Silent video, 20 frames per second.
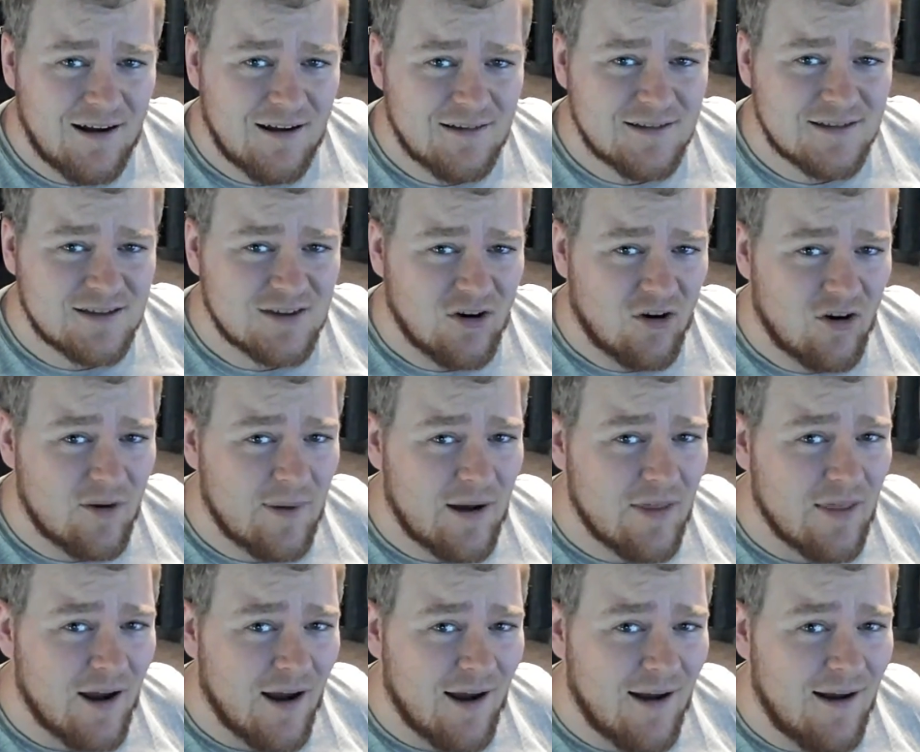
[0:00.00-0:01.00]
Sorry about
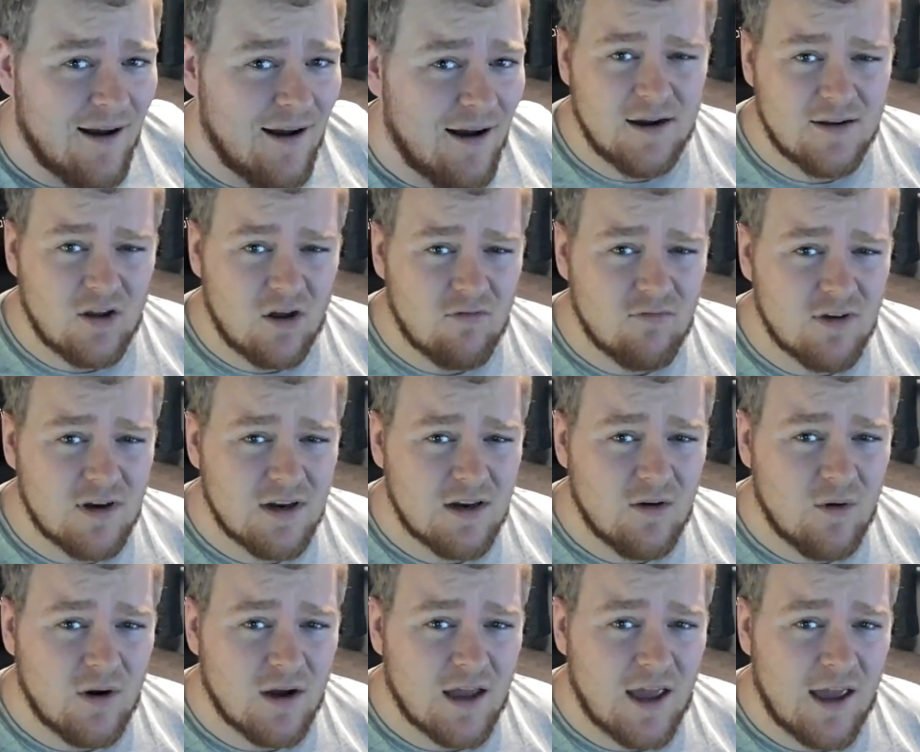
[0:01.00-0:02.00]
that. Don't really know
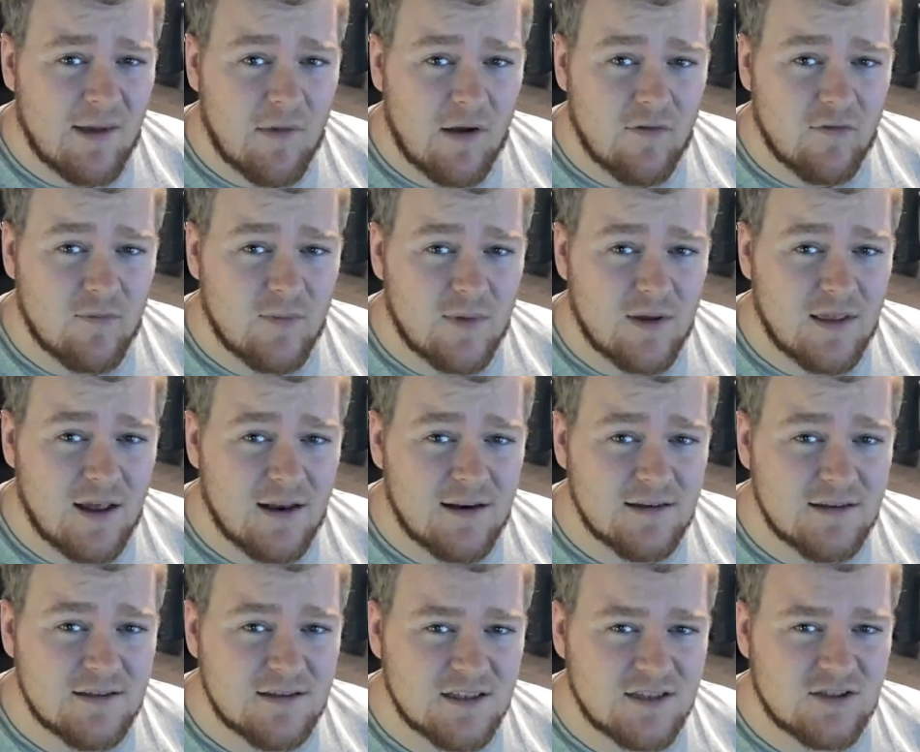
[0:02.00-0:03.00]
what came over me
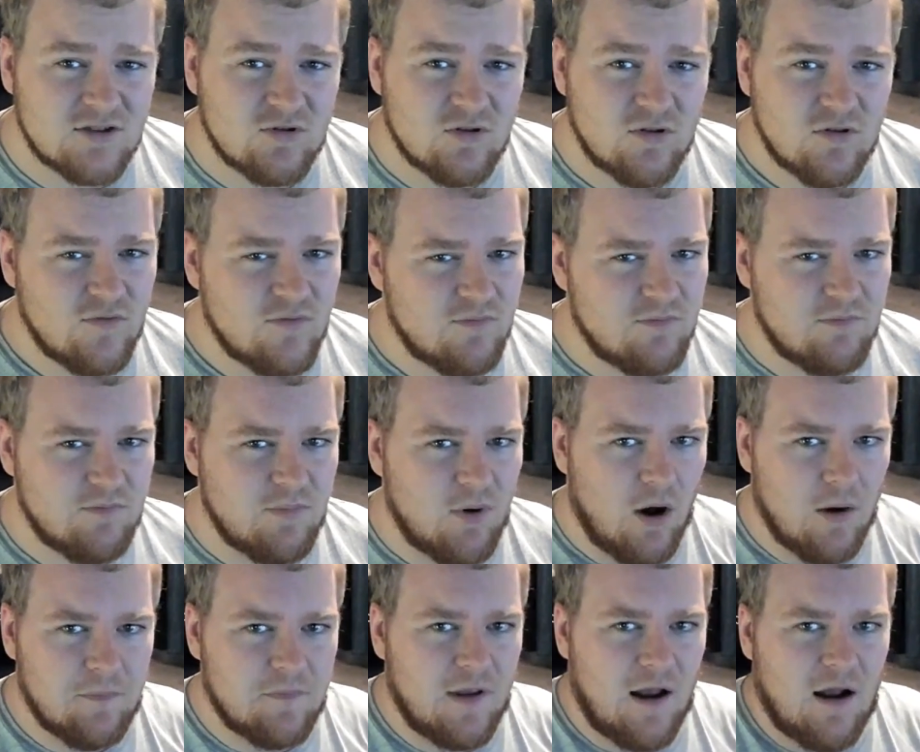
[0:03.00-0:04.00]
then, just sort of
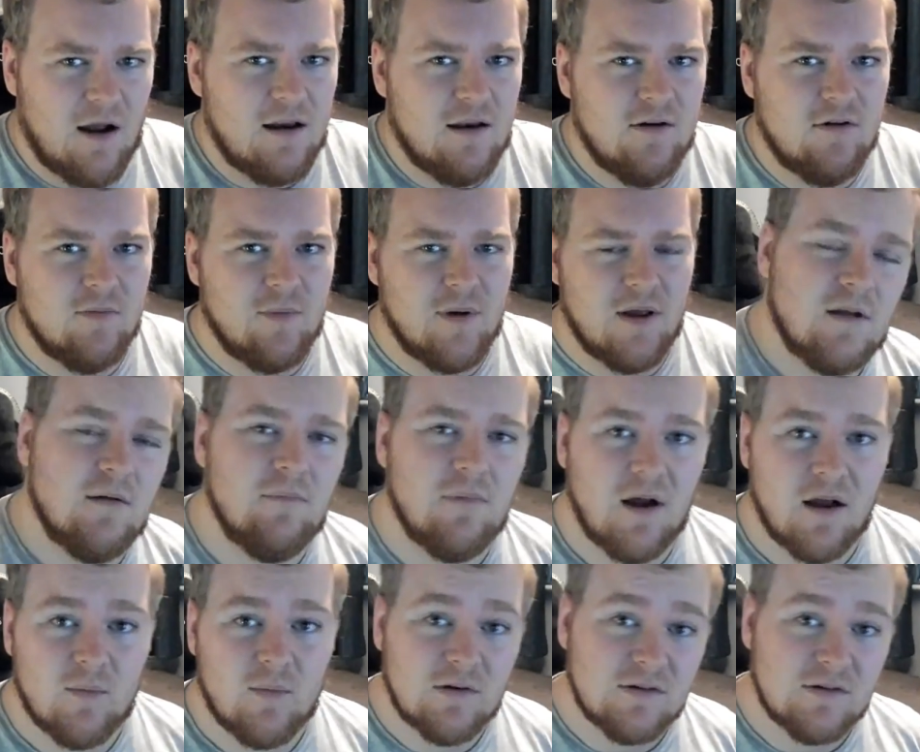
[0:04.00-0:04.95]
popped out a little bit. But I will